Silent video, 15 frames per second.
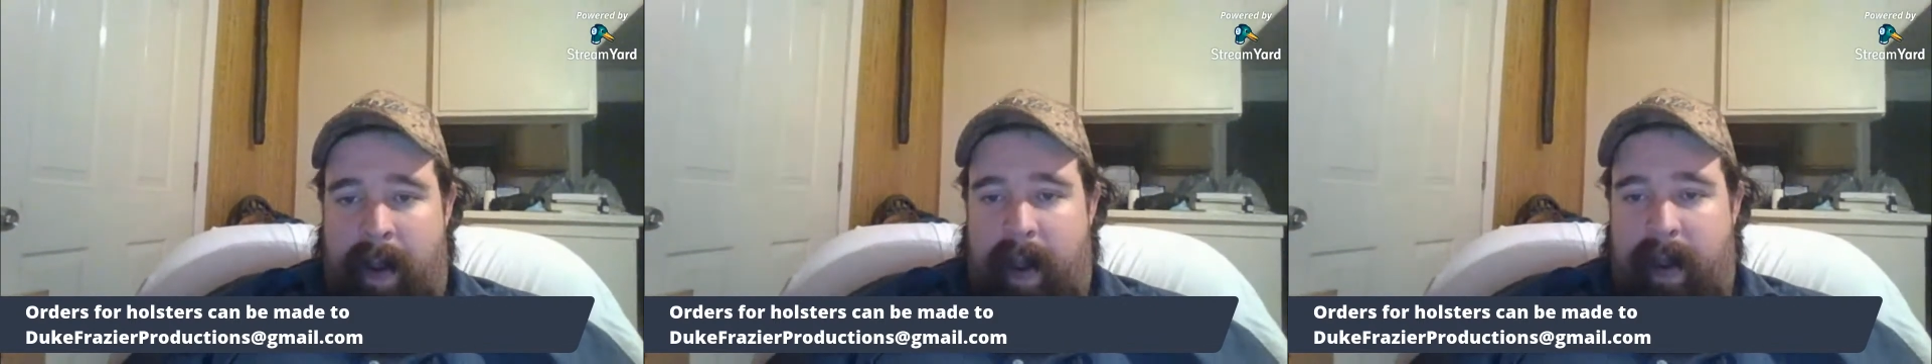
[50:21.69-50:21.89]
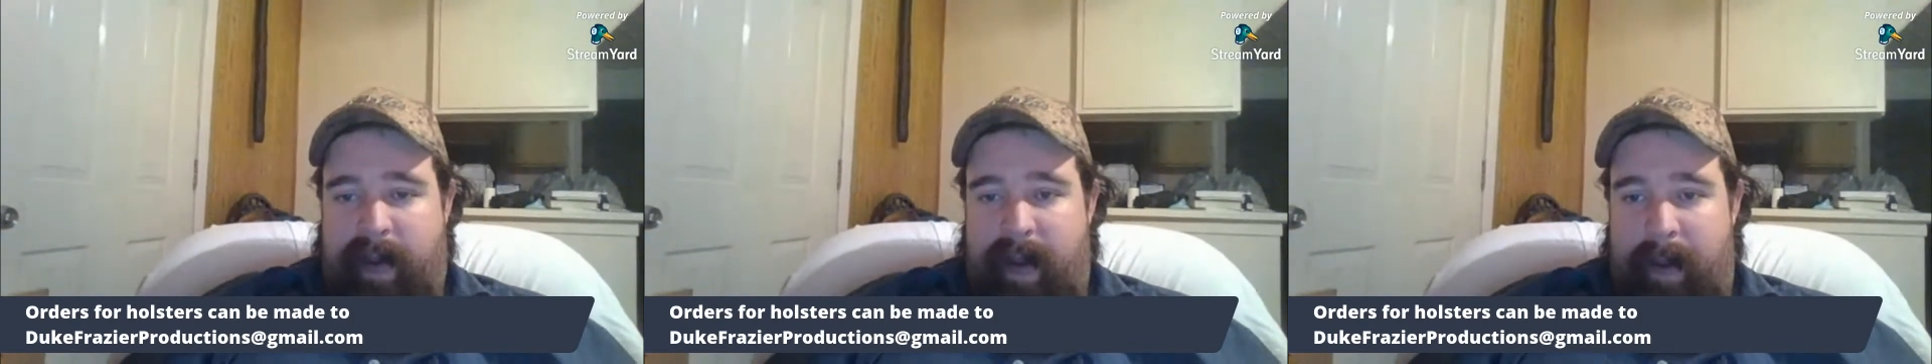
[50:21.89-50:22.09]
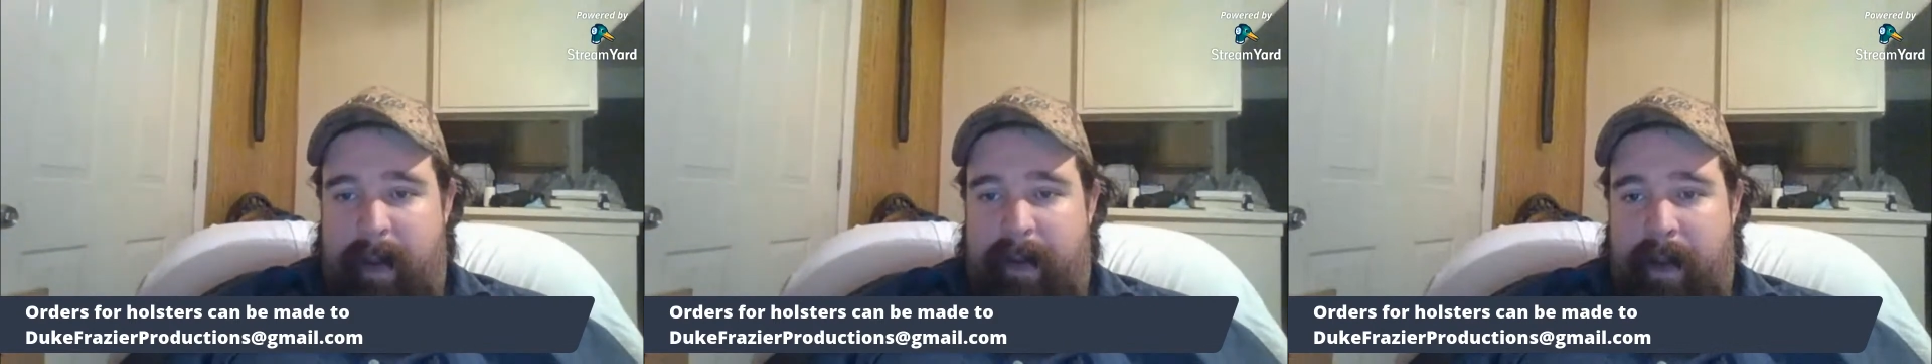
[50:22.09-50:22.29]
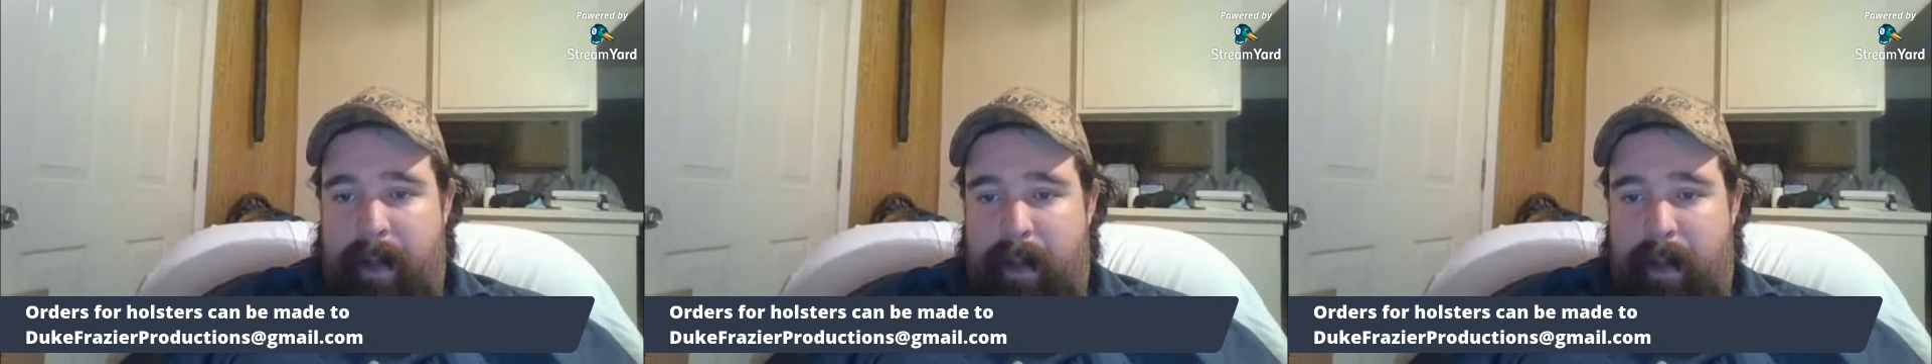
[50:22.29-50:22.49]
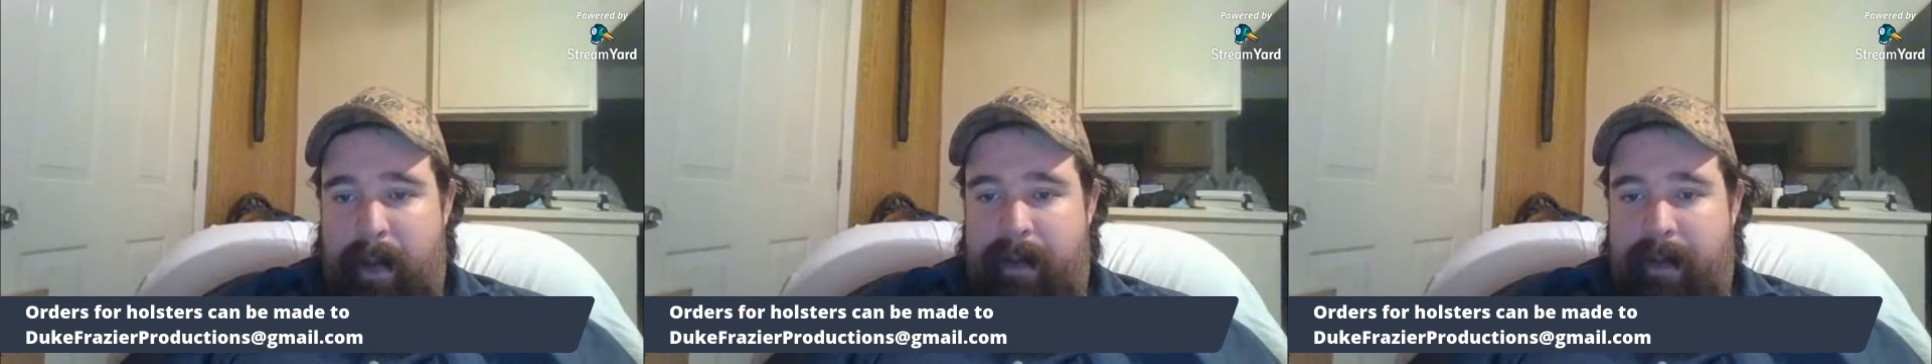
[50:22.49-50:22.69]
it's going to be
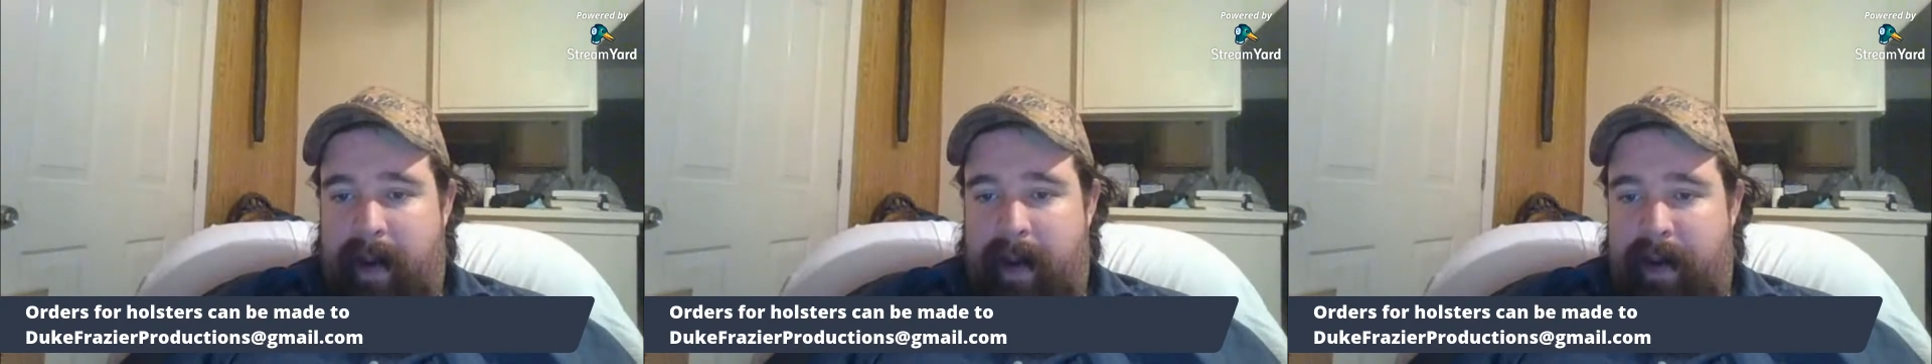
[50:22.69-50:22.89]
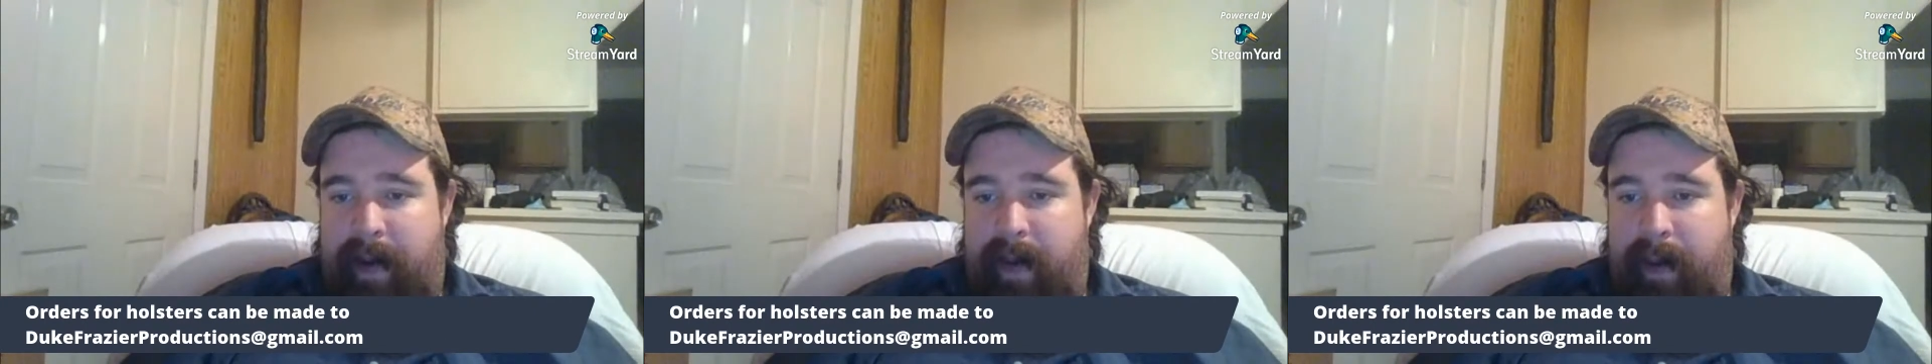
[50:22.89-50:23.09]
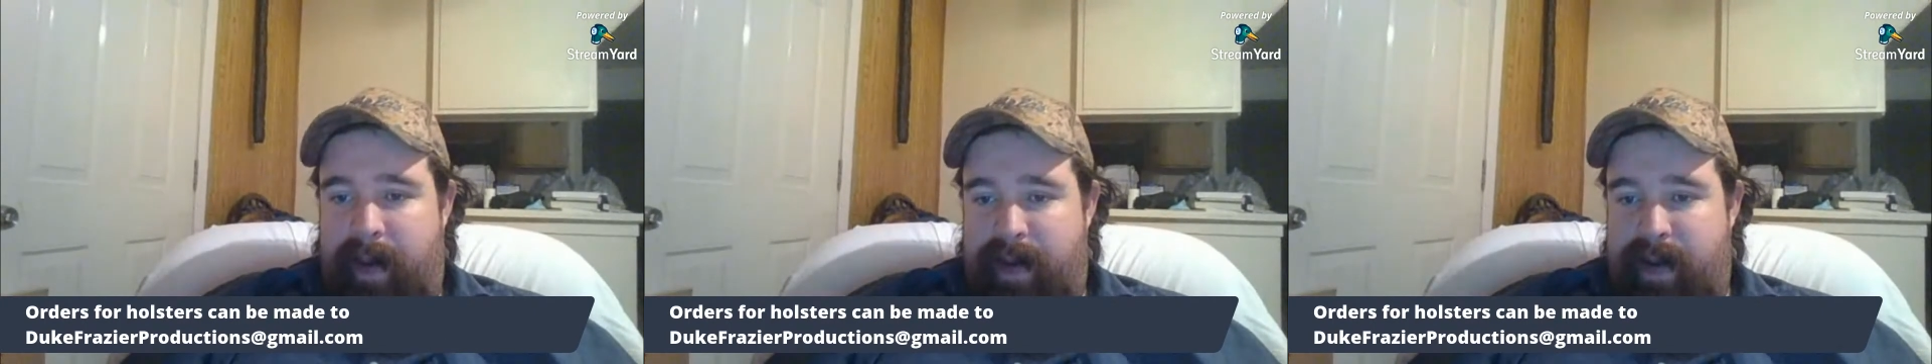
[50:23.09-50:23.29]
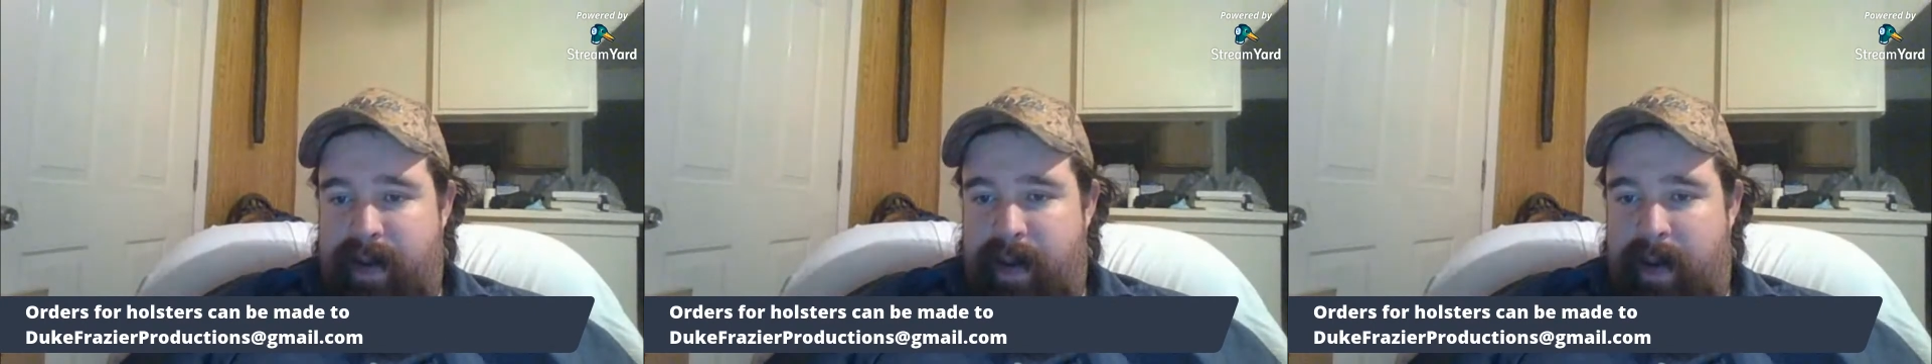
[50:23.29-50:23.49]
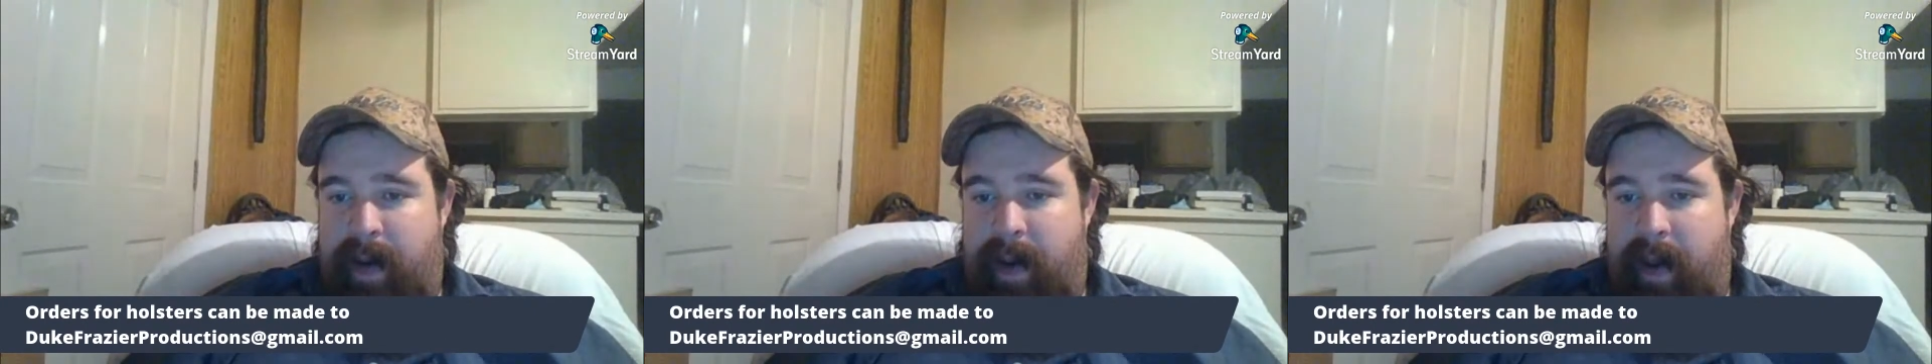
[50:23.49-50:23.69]
fun when we finally do get to
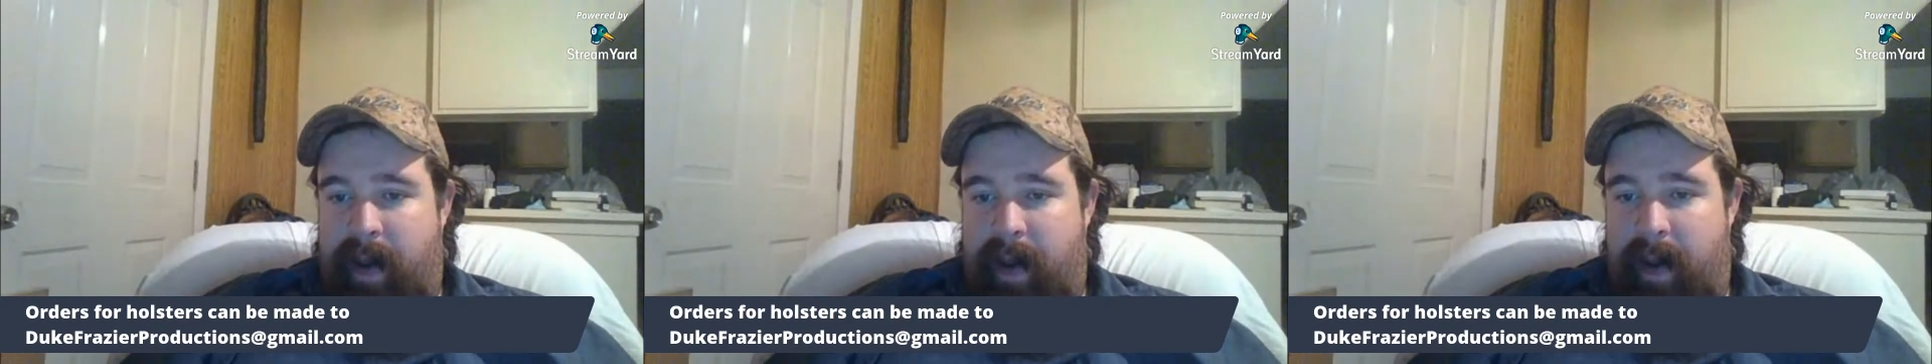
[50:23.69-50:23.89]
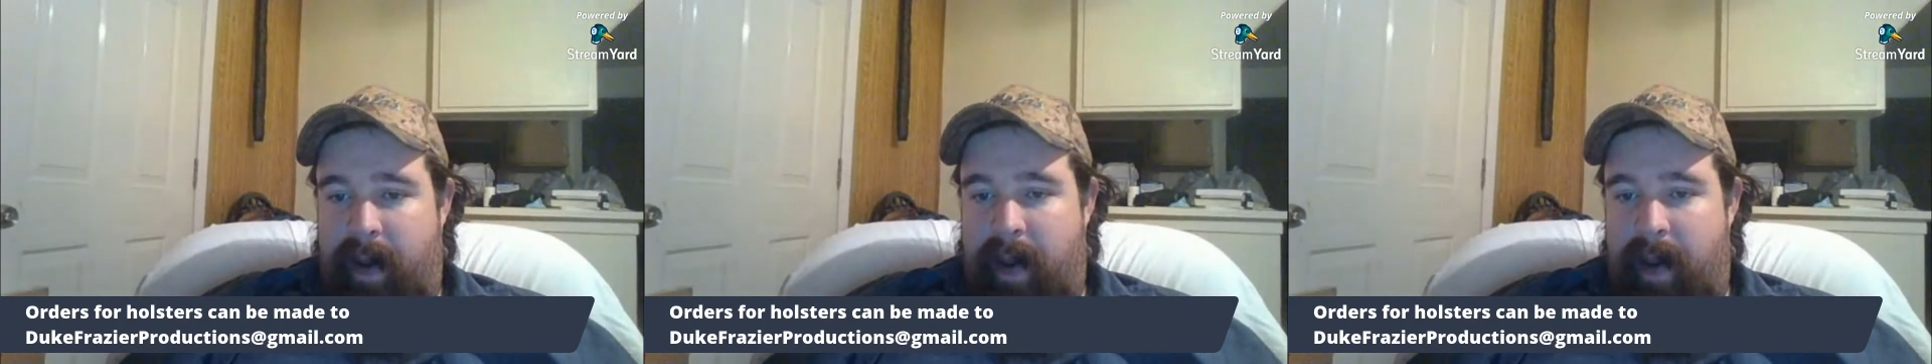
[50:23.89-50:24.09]
shoot it.